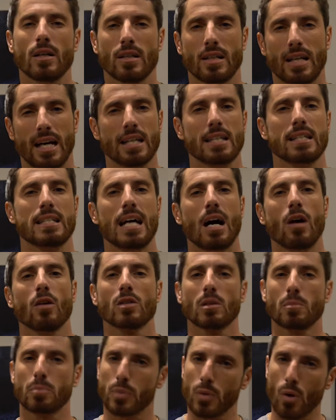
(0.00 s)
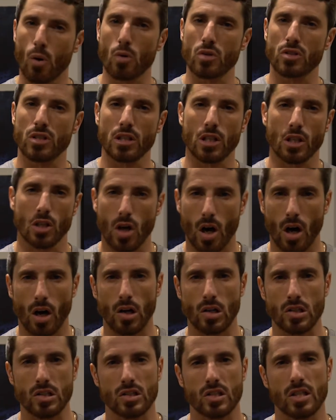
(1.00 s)
cut down the pros and the
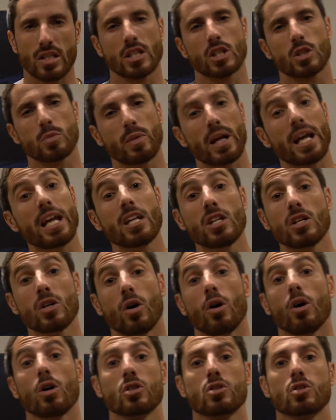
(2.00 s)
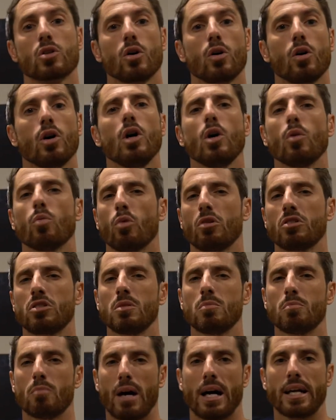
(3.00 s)
cons and explain you also what
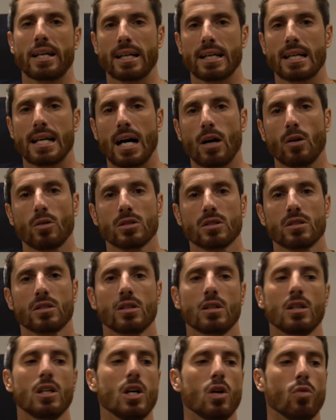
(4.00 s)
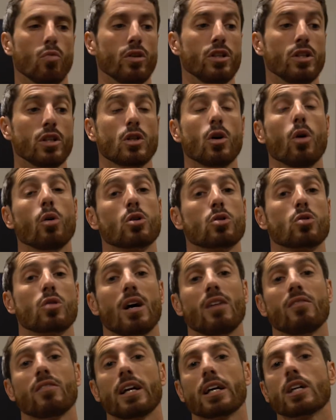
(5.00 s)
you might encounter when you go
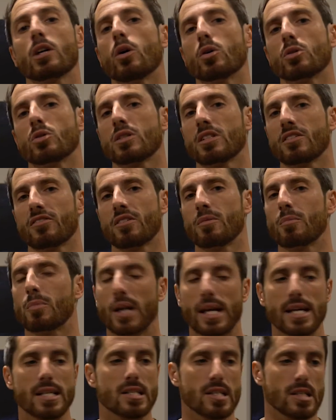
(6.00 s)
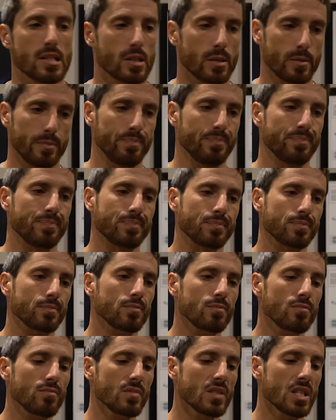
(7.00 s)
travel and go to different places.
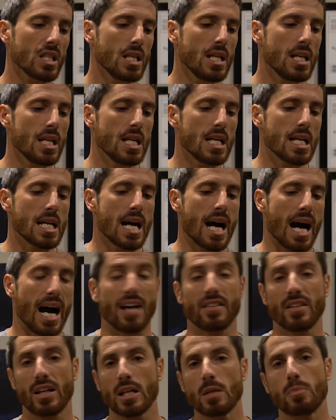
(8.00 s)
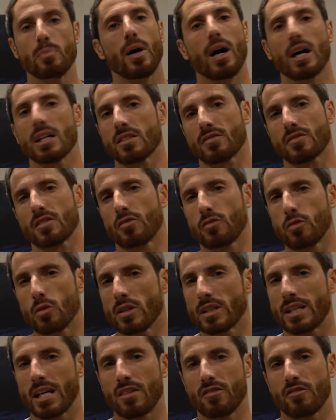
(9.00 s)
Another part of the
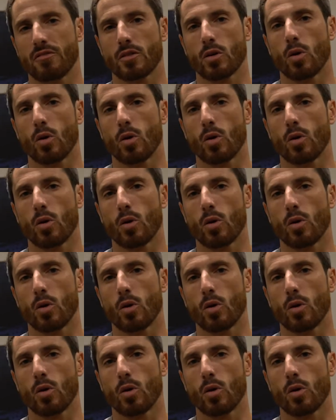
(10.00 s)
full cave